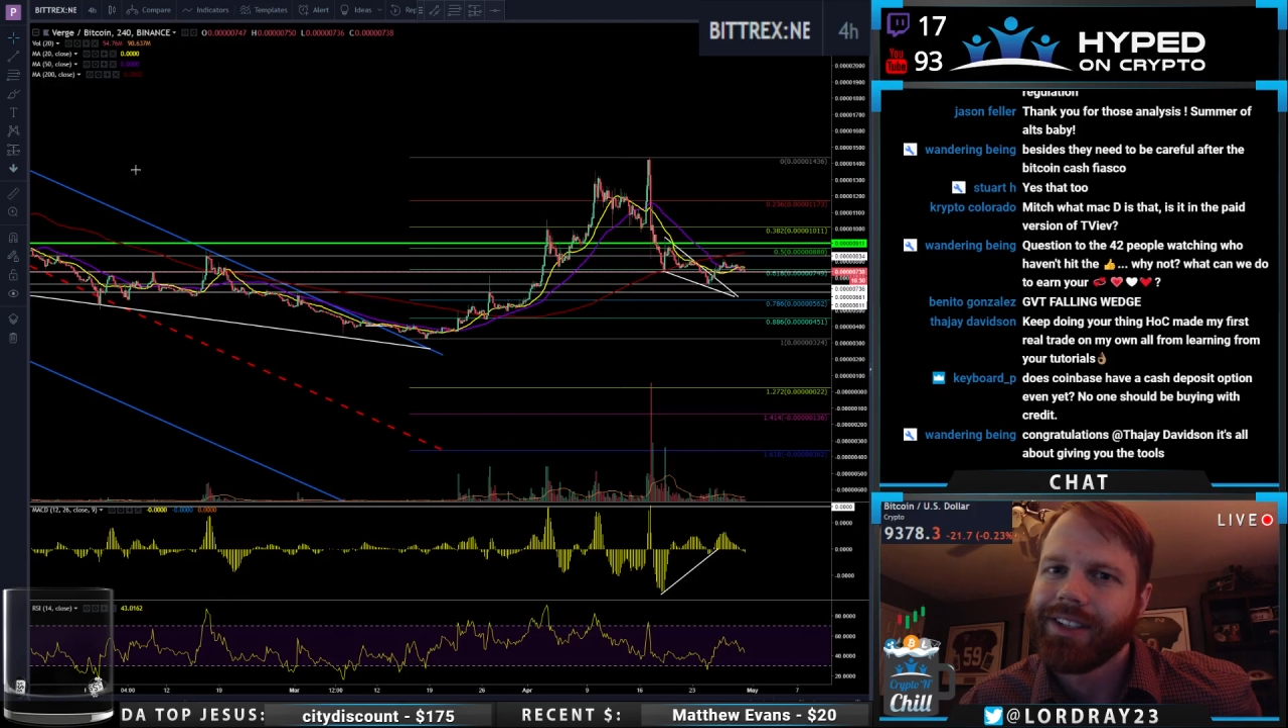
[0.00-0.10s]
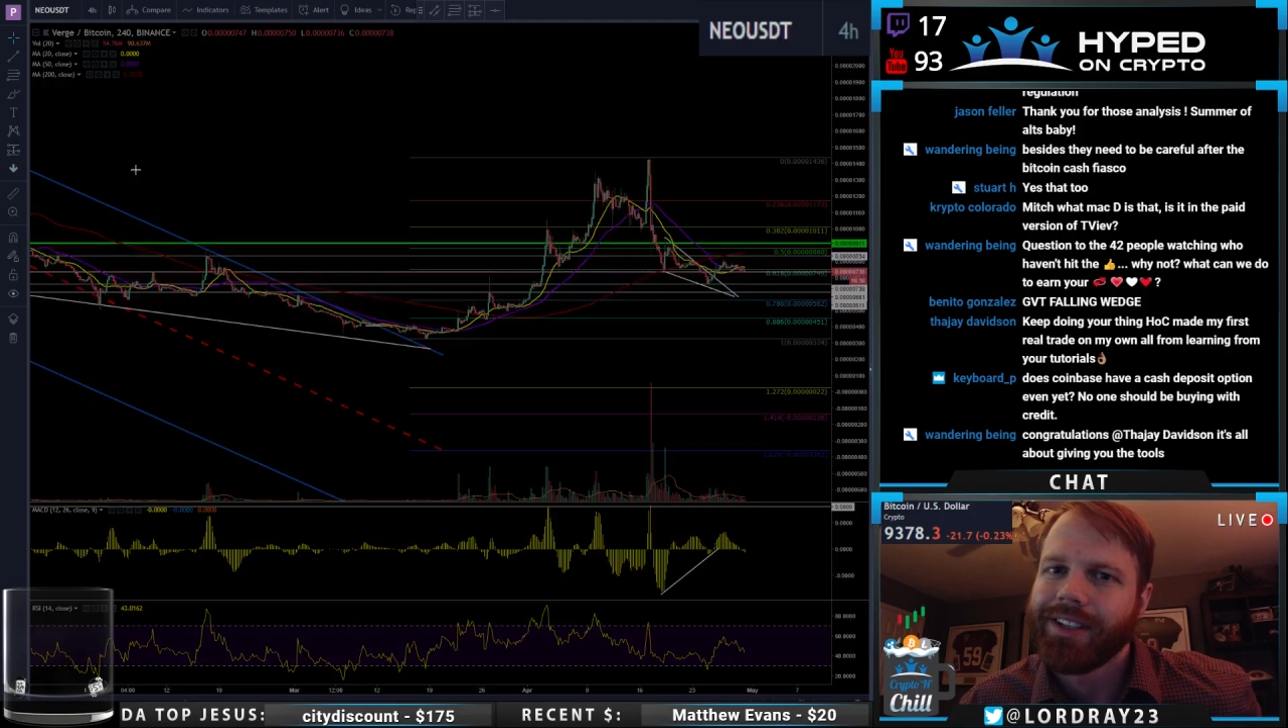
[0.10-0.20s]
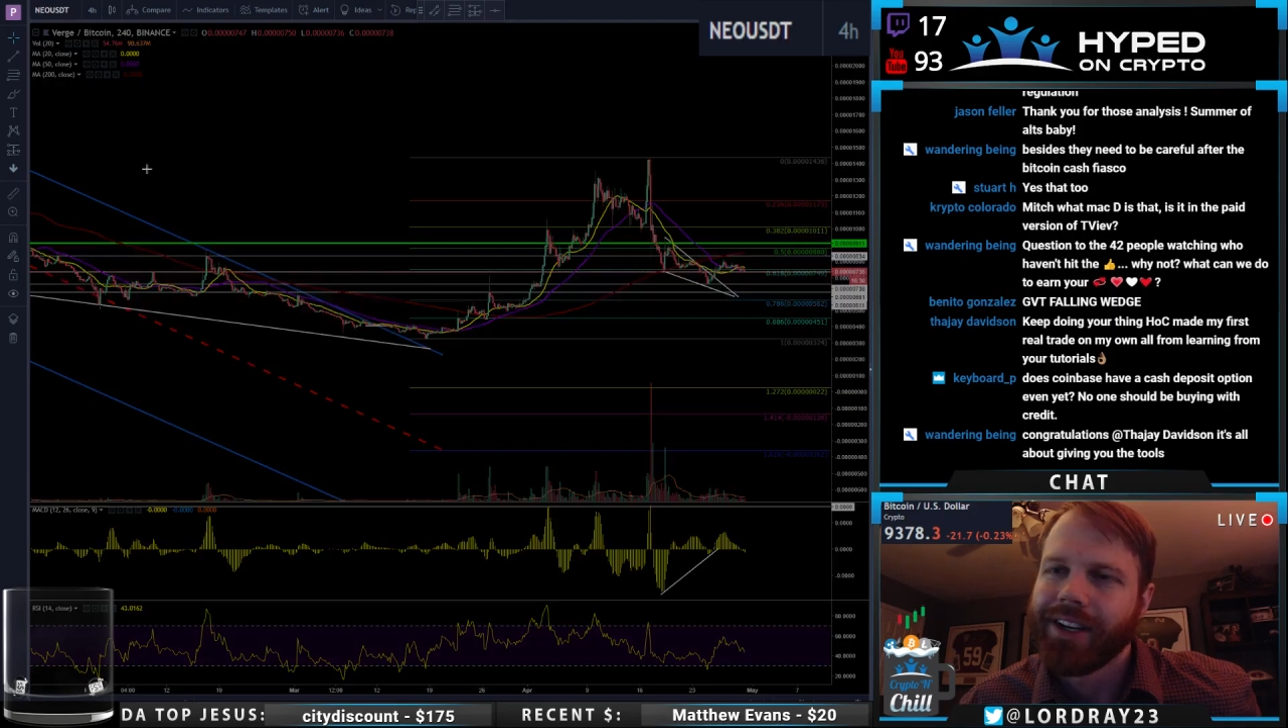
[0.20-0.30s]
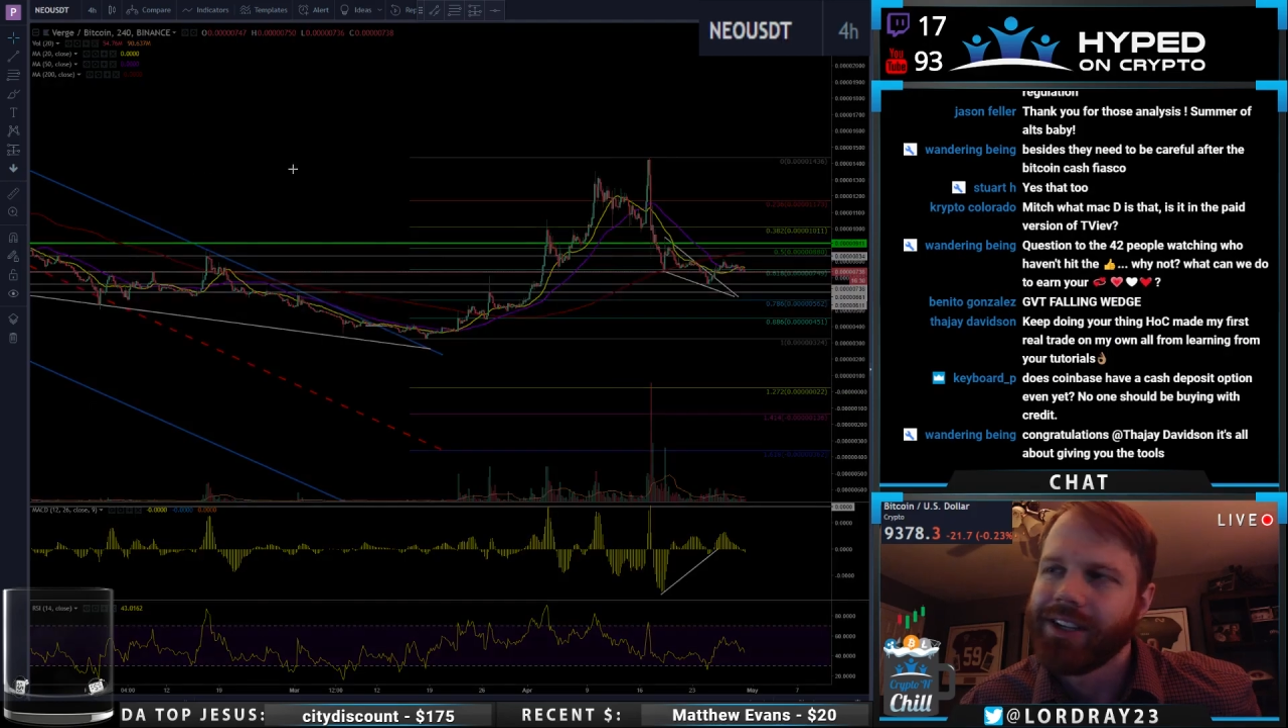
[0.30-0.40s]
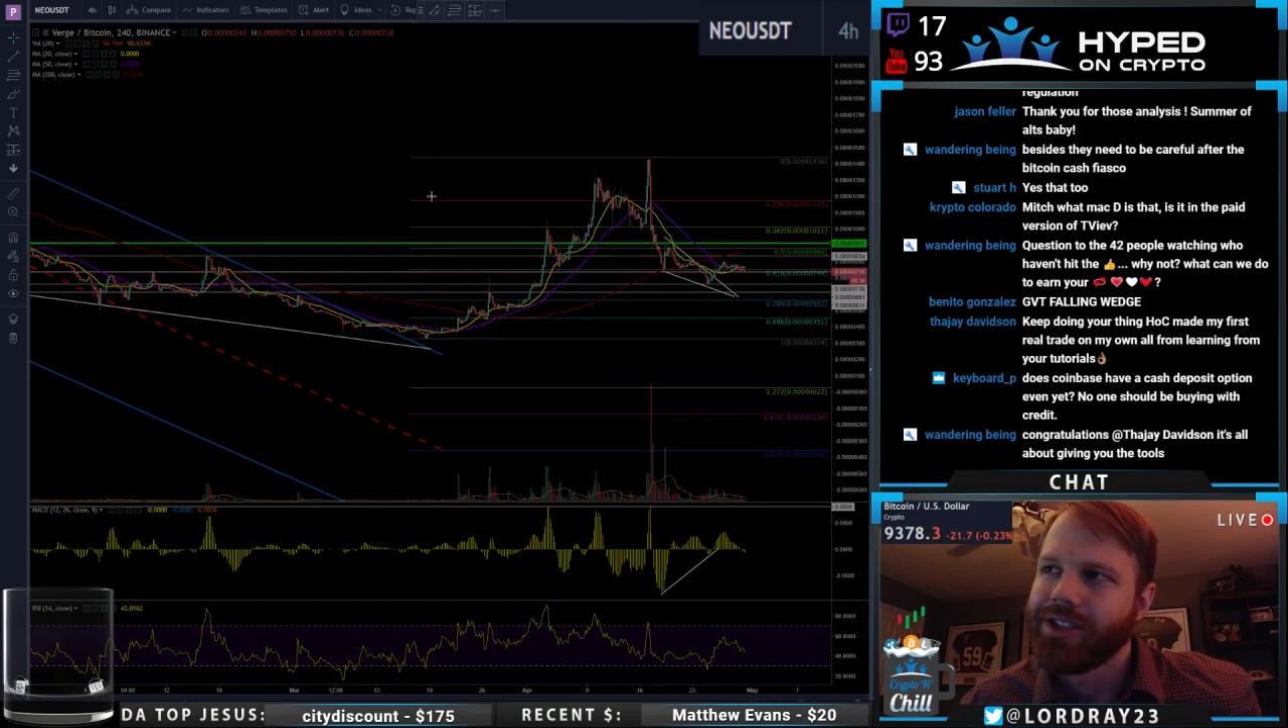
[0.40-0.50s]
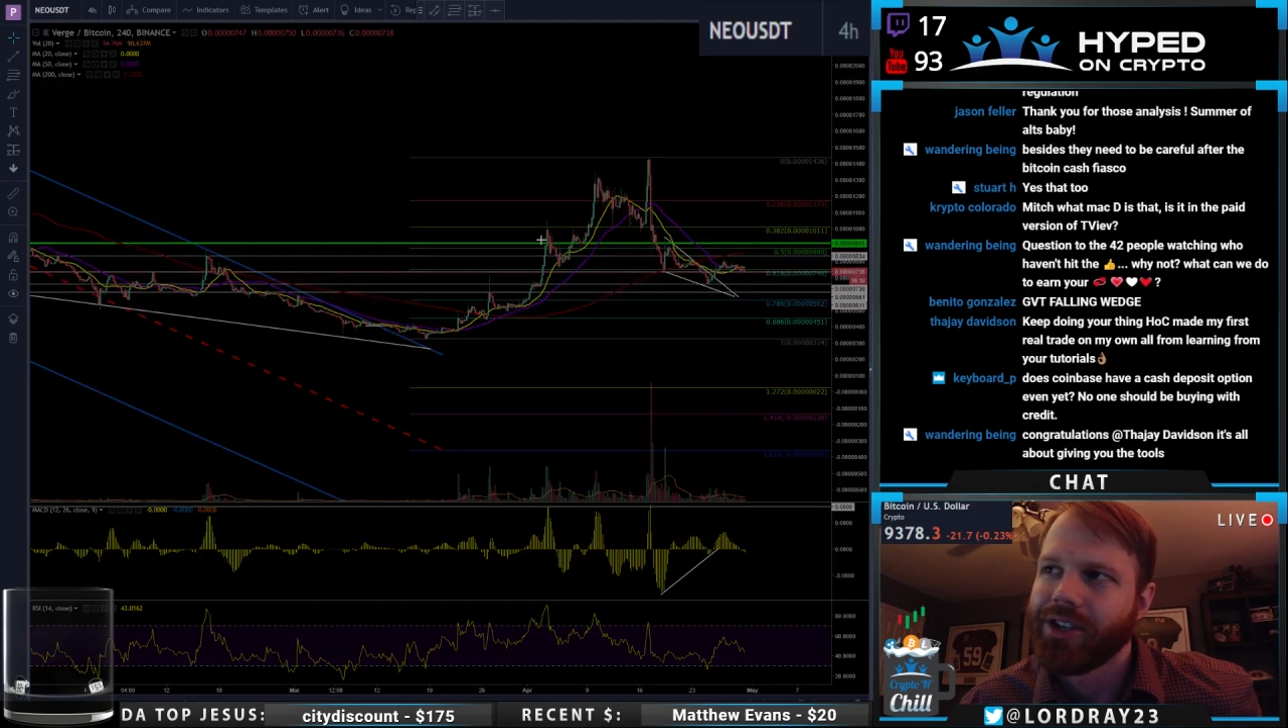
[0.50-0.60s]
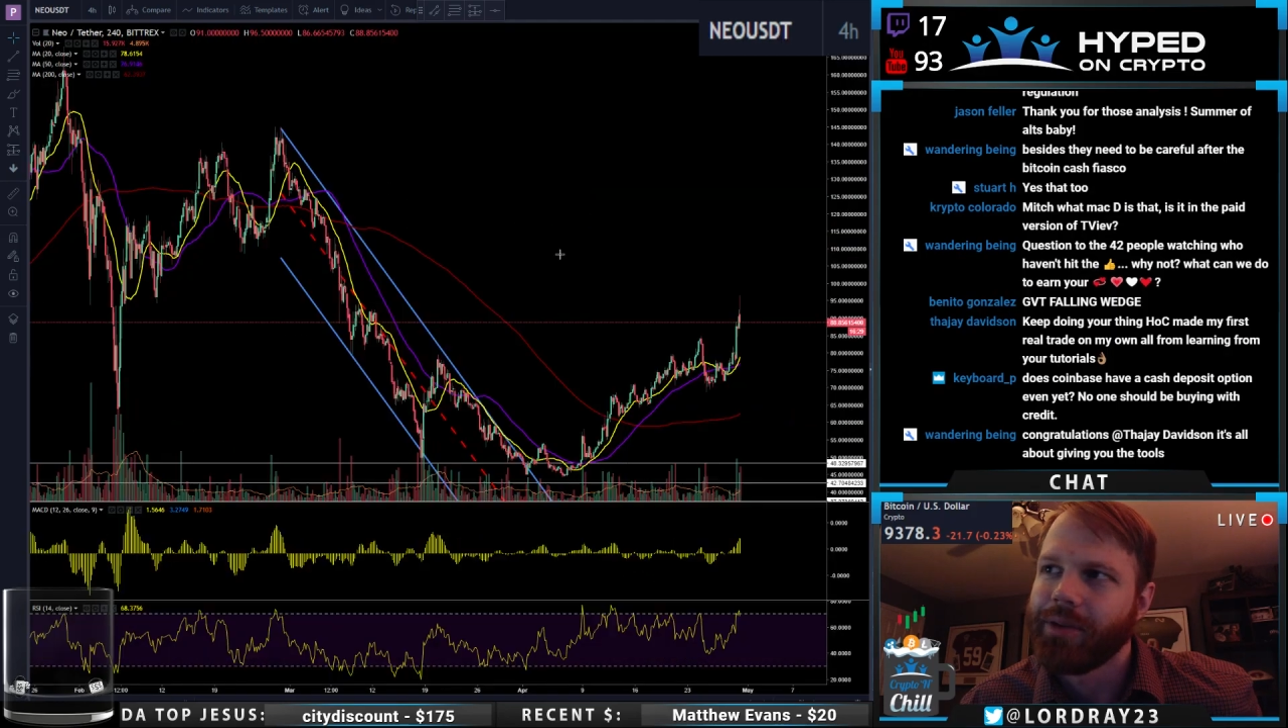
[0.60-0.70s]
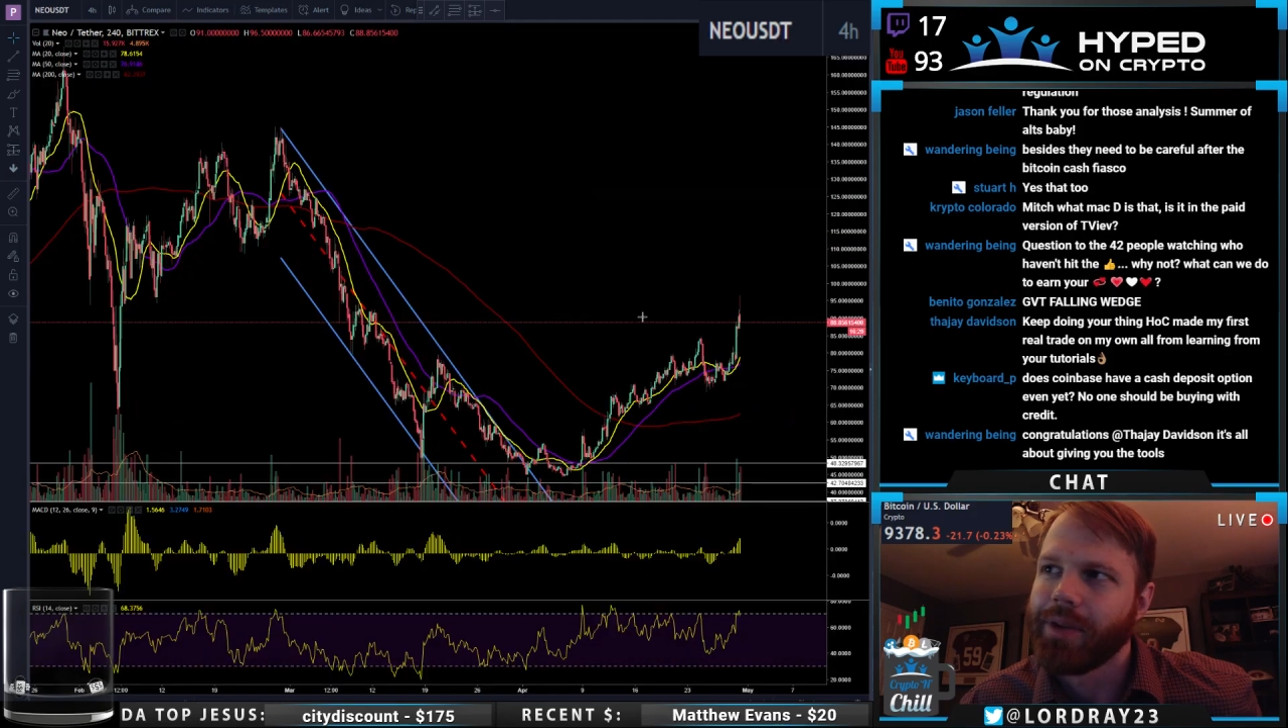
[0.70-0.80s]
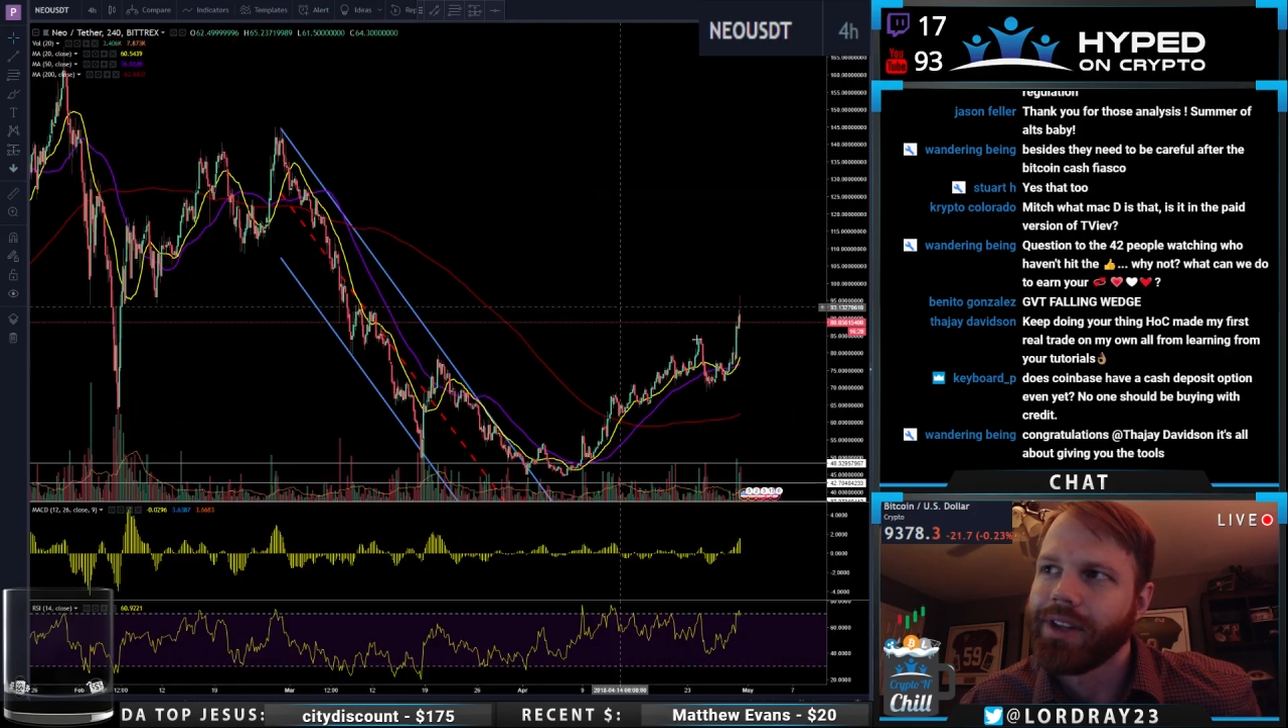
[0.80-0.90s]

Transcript: Ladies and gentlemen,